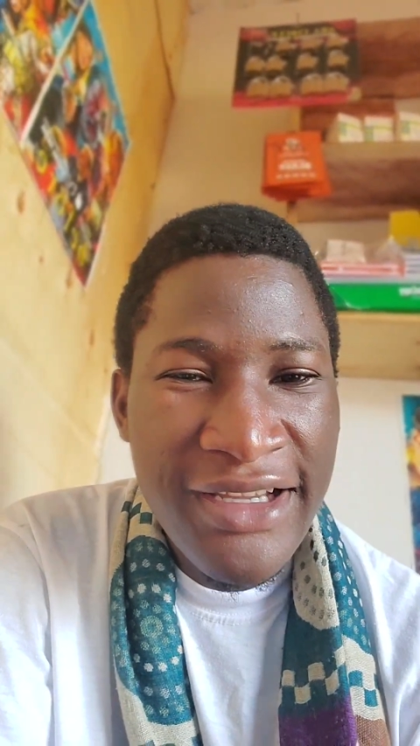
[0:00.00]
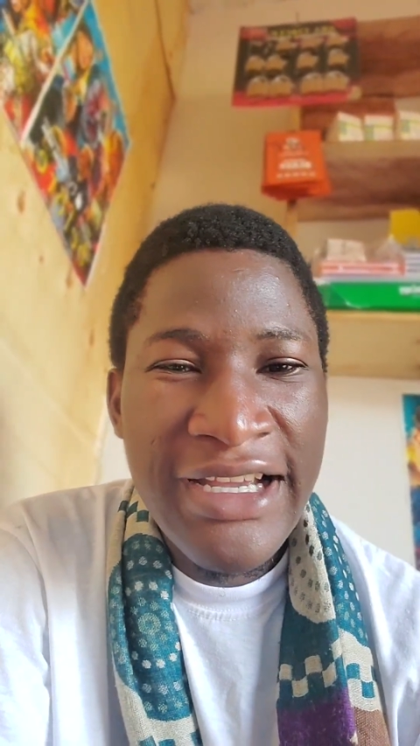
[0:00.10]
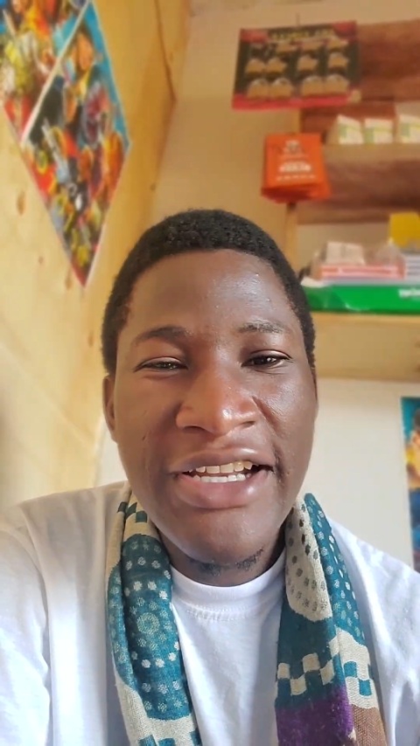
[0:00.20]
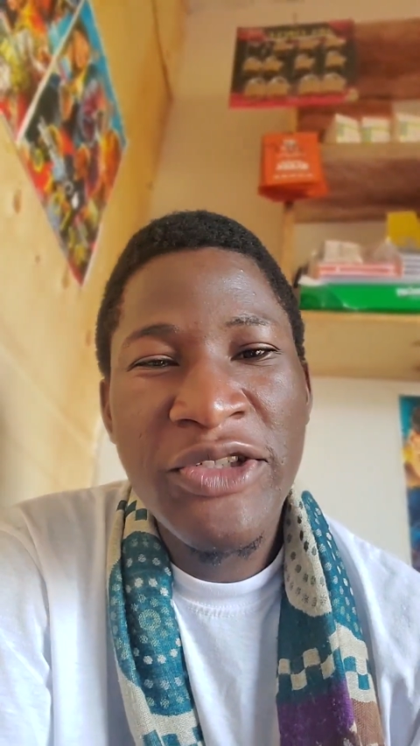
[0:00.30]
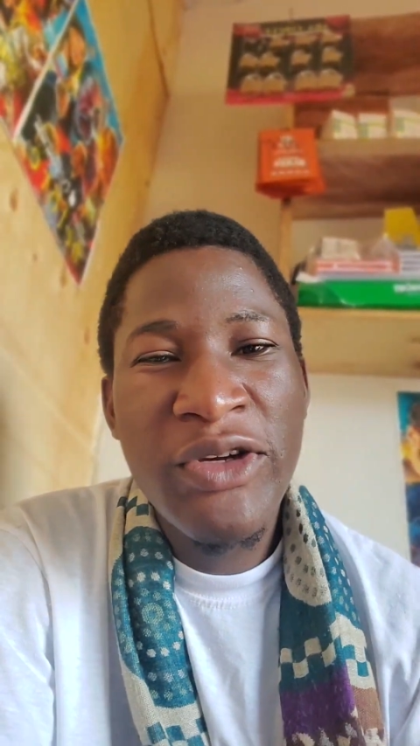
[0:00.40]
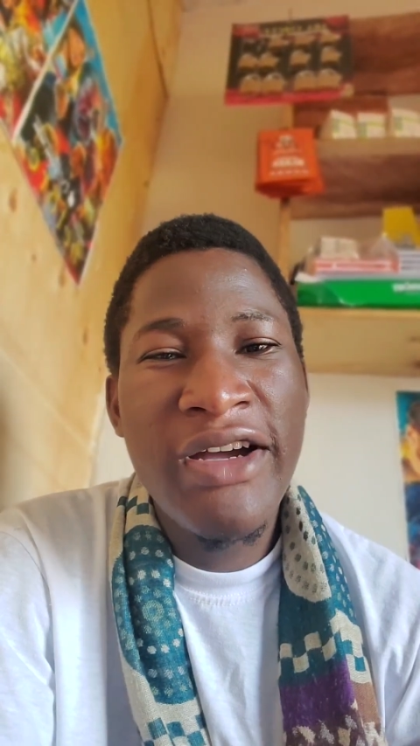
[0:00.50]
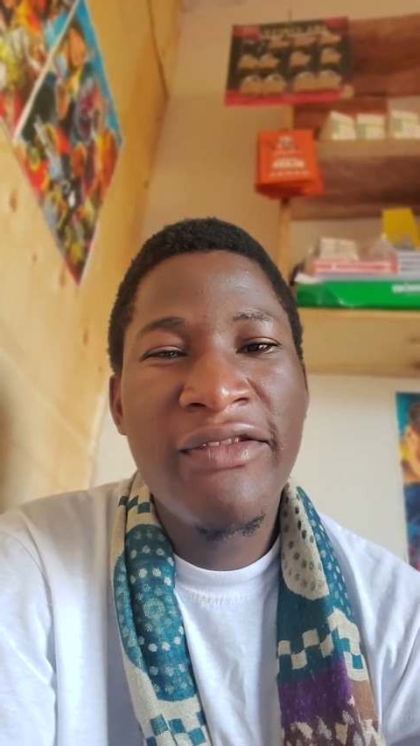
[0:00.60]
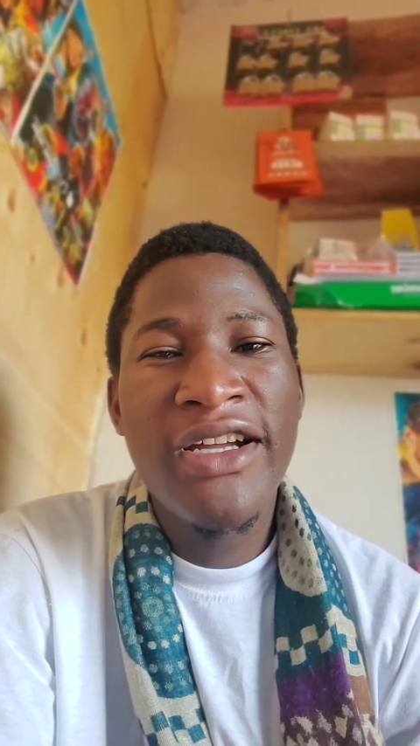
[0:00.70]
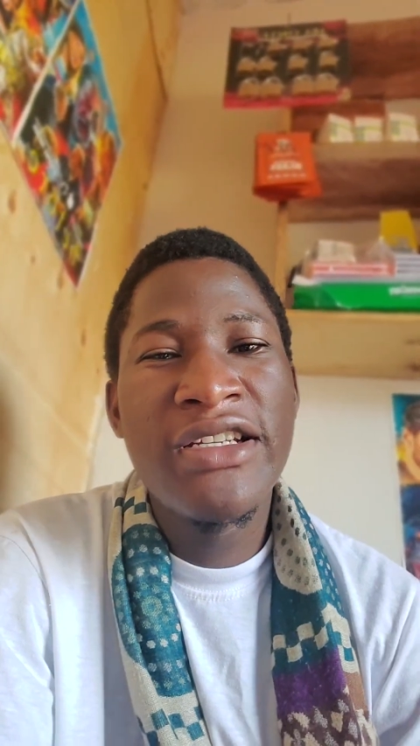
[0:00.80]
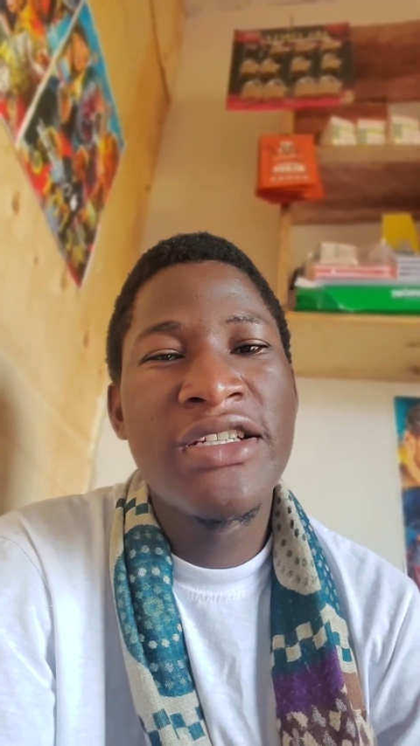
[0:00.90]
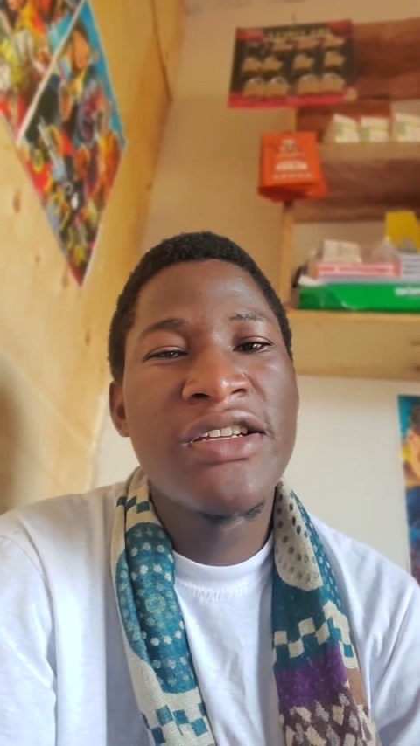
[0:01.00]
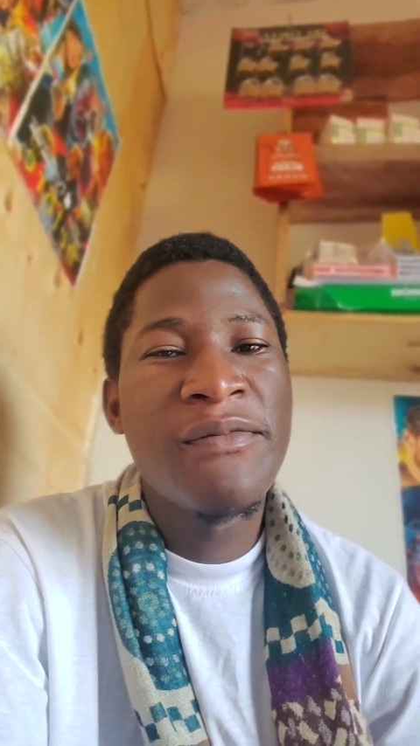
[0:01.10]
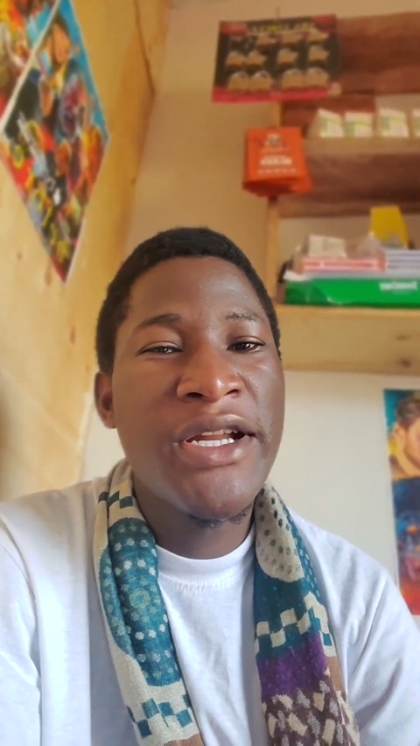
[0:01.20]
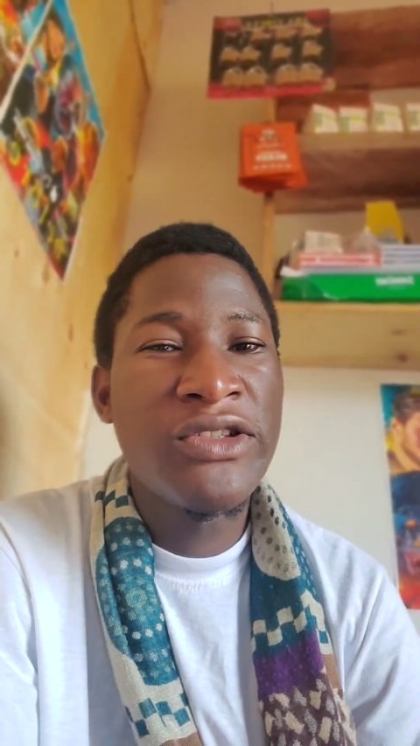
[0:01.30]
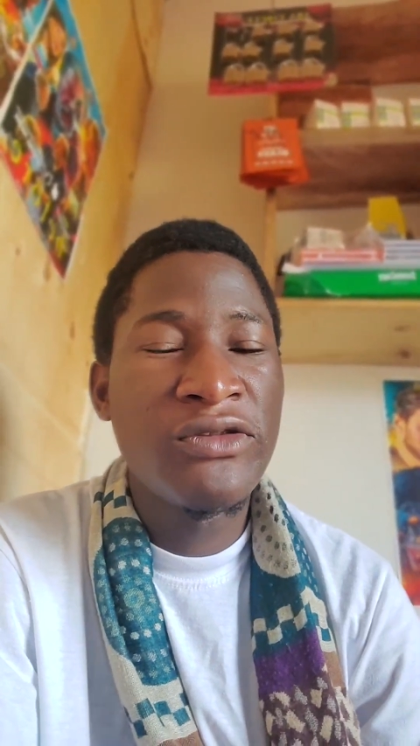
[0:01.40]
got you covered.
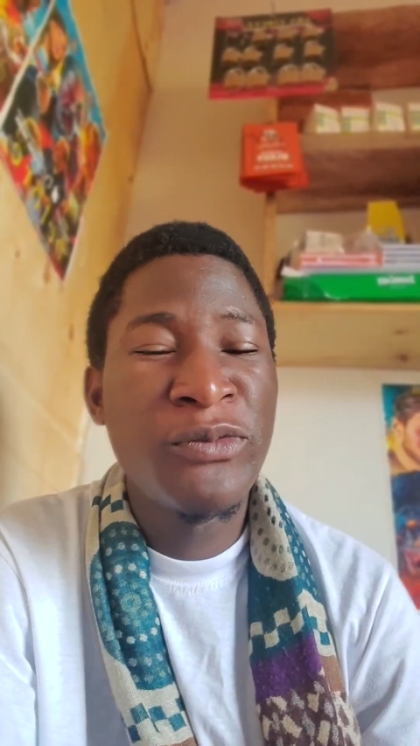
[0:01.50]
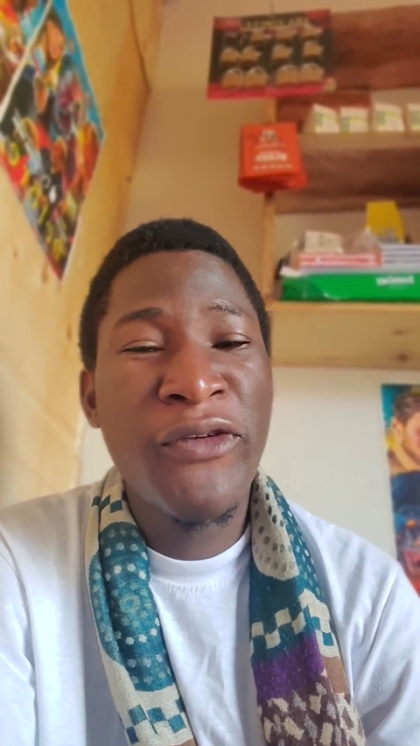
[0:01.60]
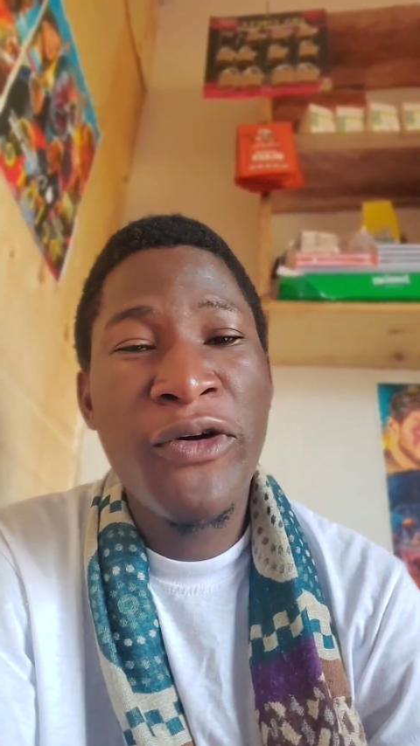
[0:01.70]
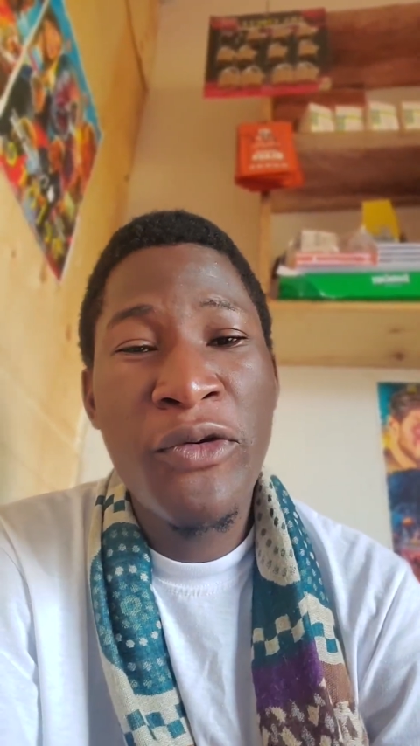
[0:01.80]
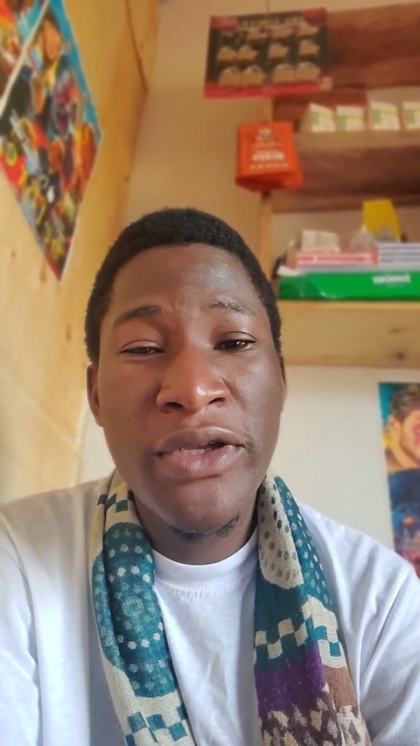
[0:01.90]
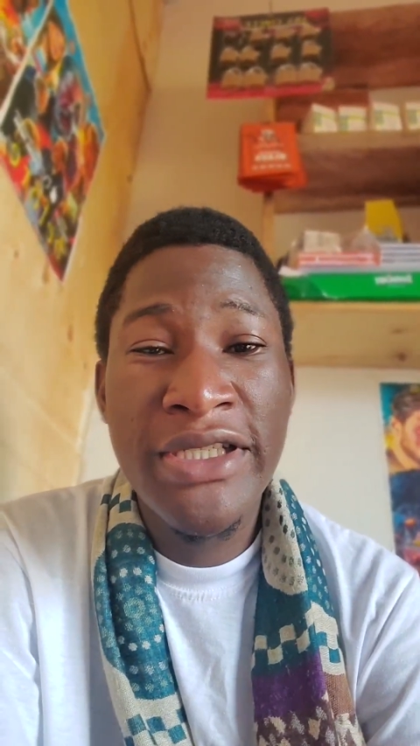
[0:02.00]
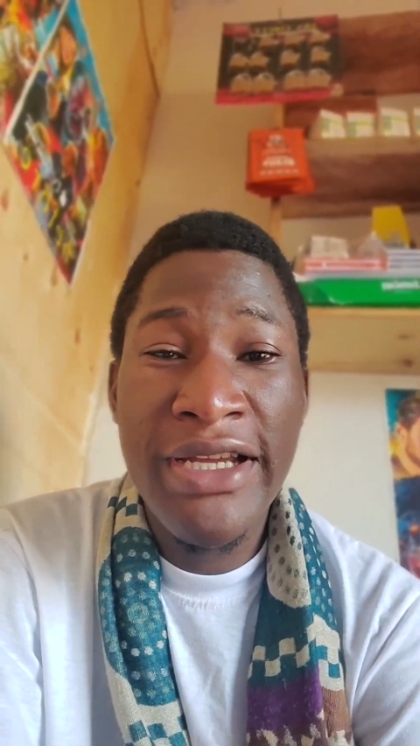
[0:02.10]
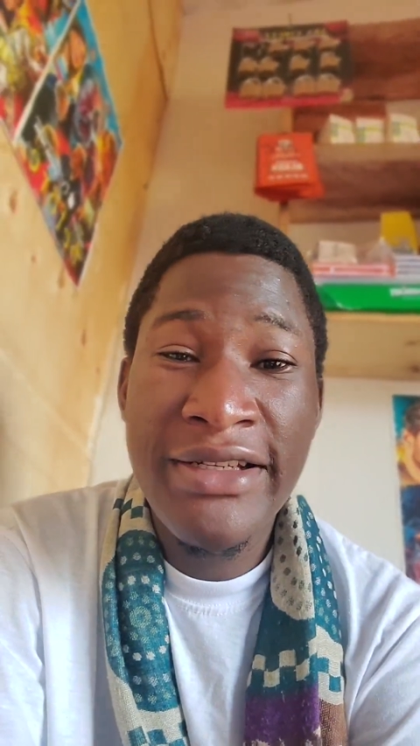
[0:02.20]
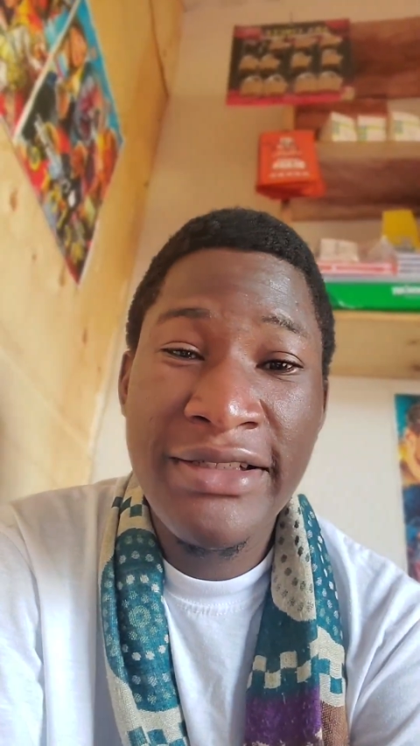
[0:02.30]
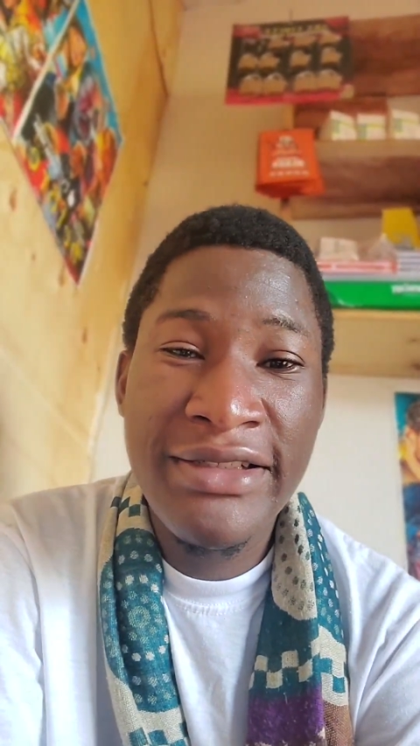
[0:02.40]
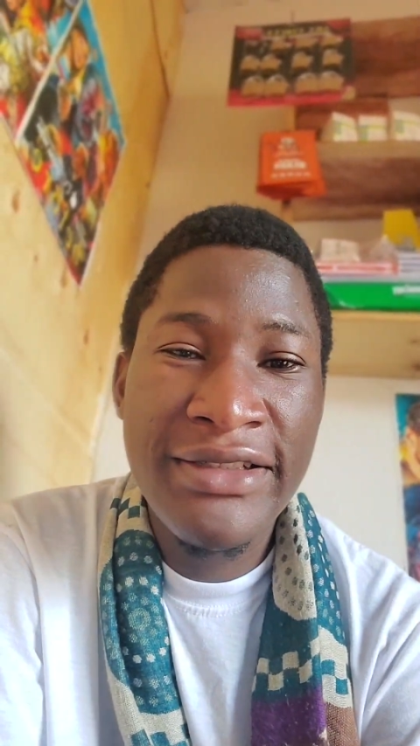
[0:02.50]
But before we start,